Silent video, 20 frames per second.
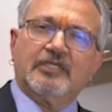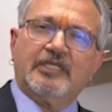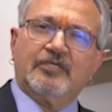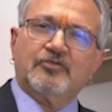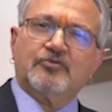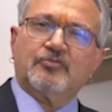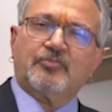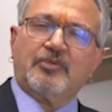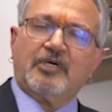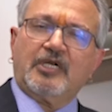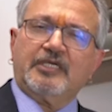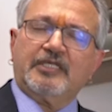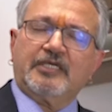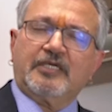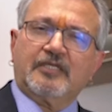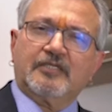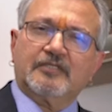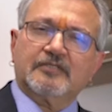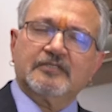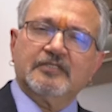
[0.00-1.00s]

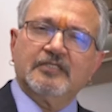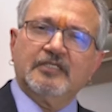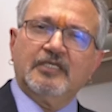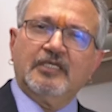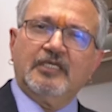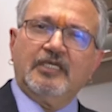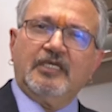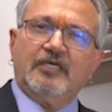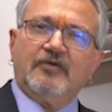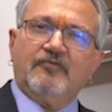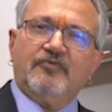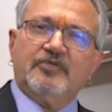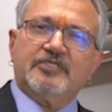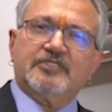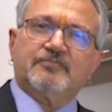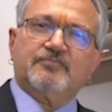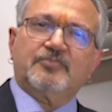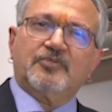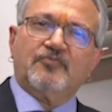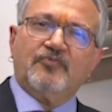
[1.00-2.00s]
nanoparticle
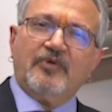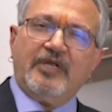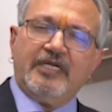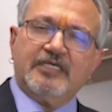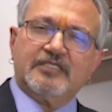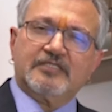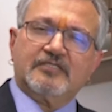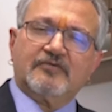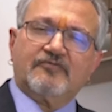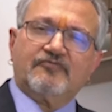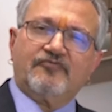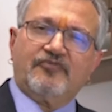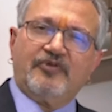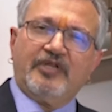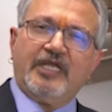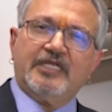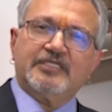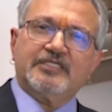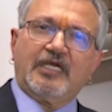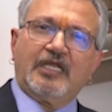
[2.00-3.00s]
which prevents the
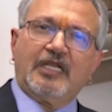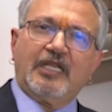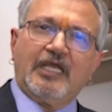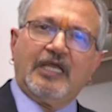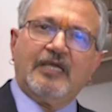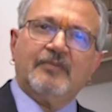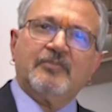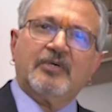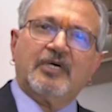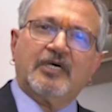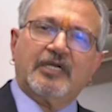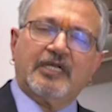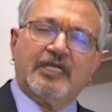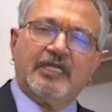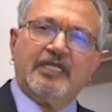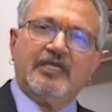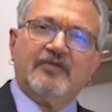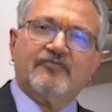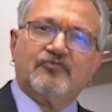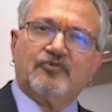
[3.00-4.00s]
fragile
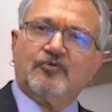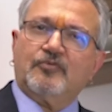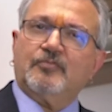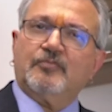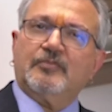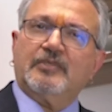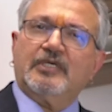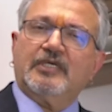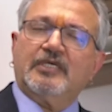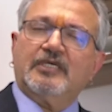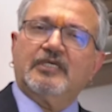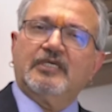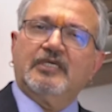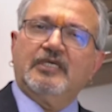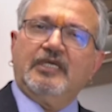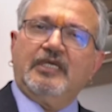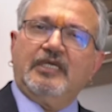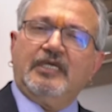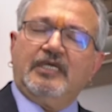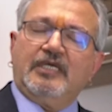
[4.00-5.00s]
mRNA from
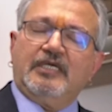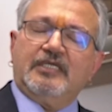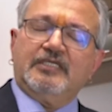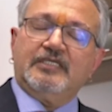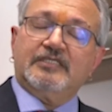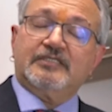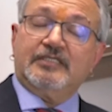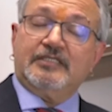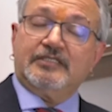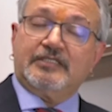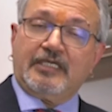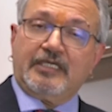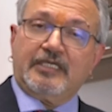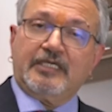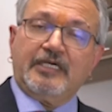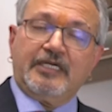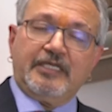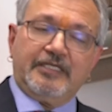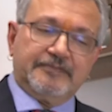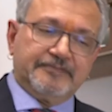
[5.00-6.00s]

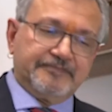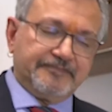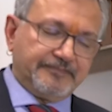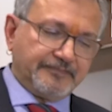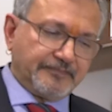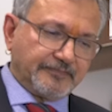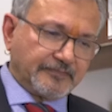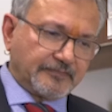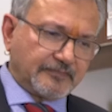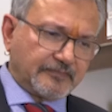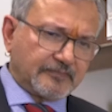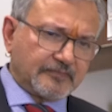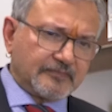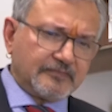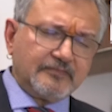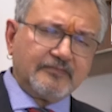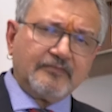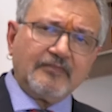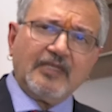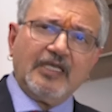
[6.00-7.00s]
disintegrating.
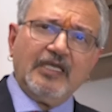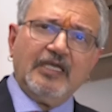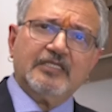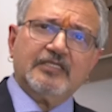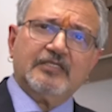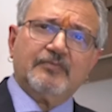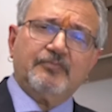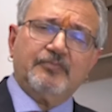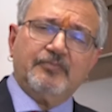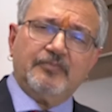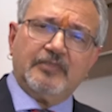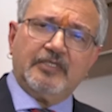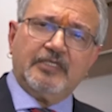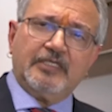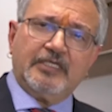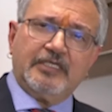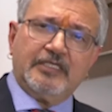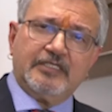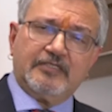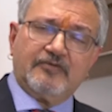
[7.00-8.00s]
And
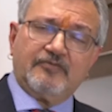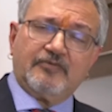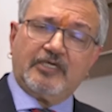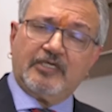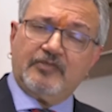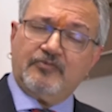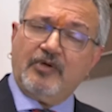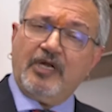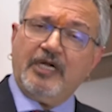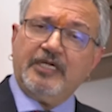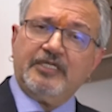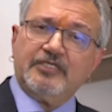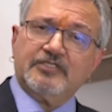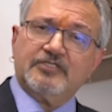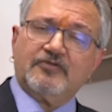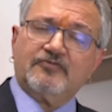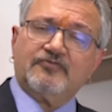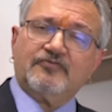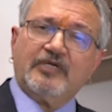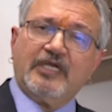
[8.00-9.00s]
the advantage
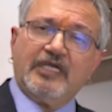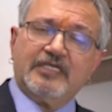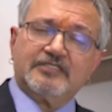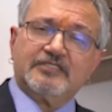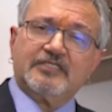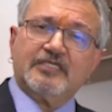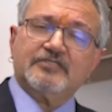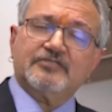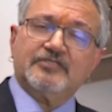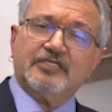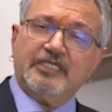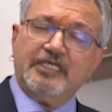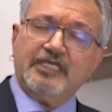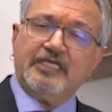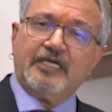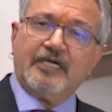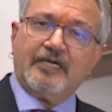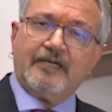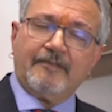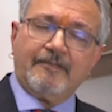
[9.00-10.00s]
of
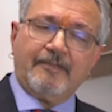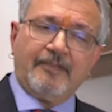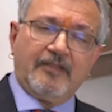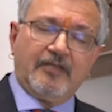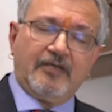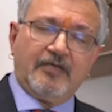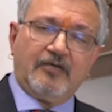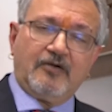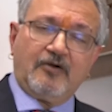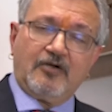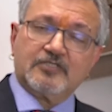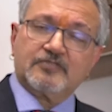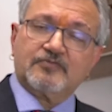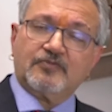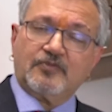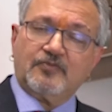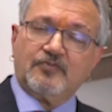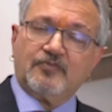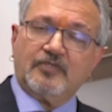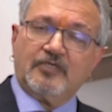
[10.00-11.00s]
AstraZeneca
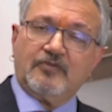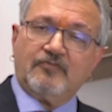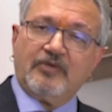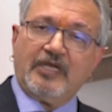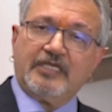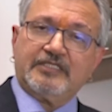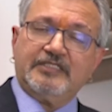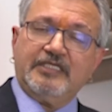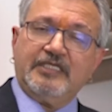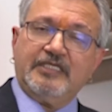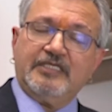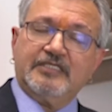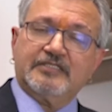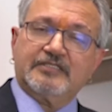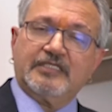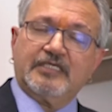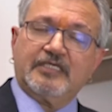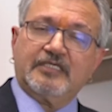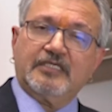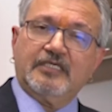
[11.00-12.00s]
Oxford vaccine is
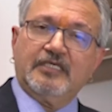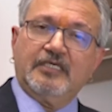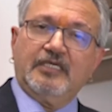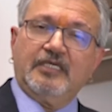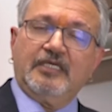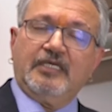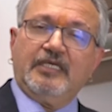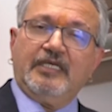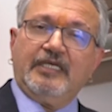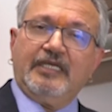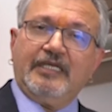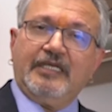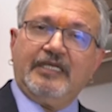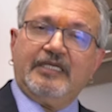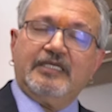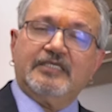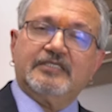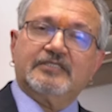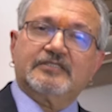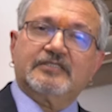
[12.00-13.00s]
that it
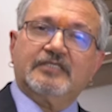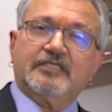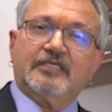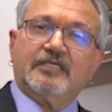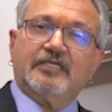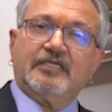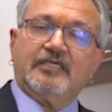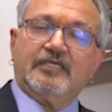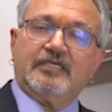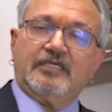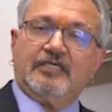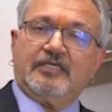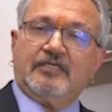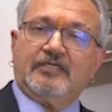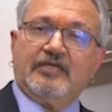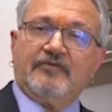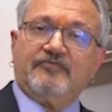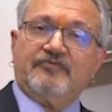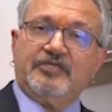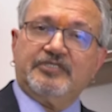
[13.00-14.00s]
is
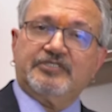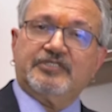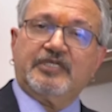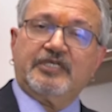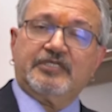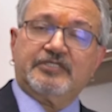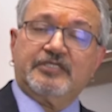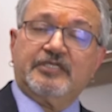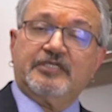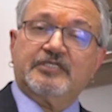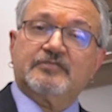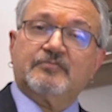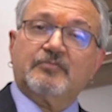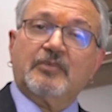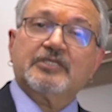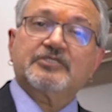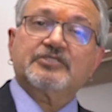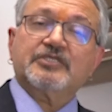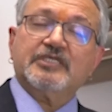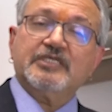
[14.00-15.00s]
refrigeration is
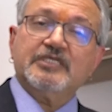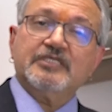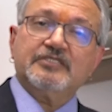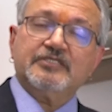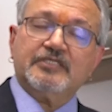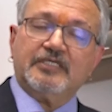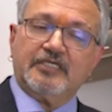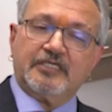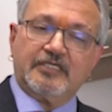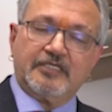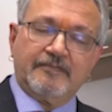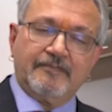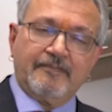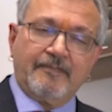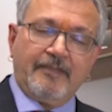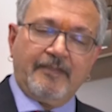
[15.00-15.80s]
much easier.